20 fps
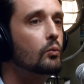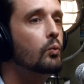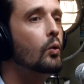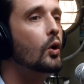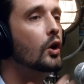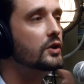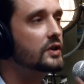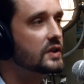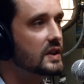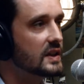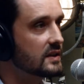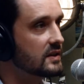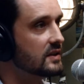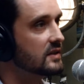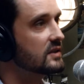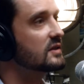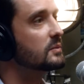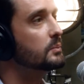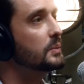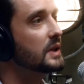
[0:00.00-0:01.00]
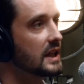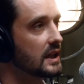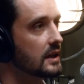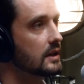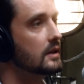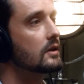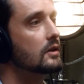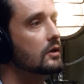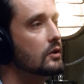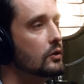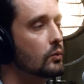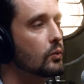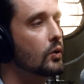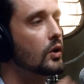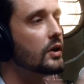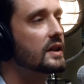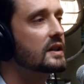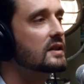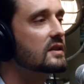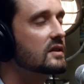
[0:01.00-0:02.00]
wanting to speak
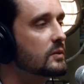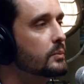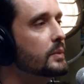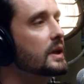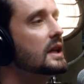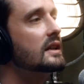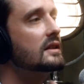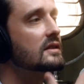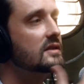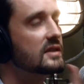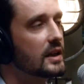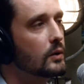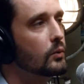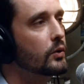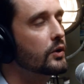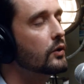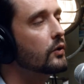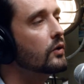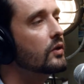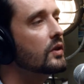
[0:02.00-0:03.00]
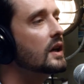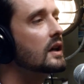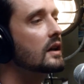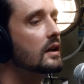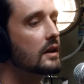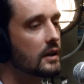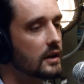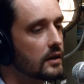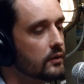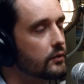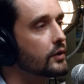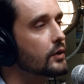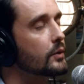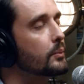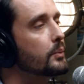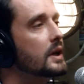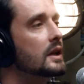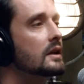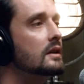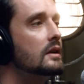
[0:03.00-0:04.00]
and say what you think and give your
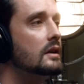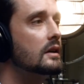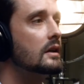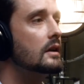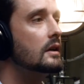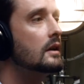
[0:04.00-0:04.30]
opinion. And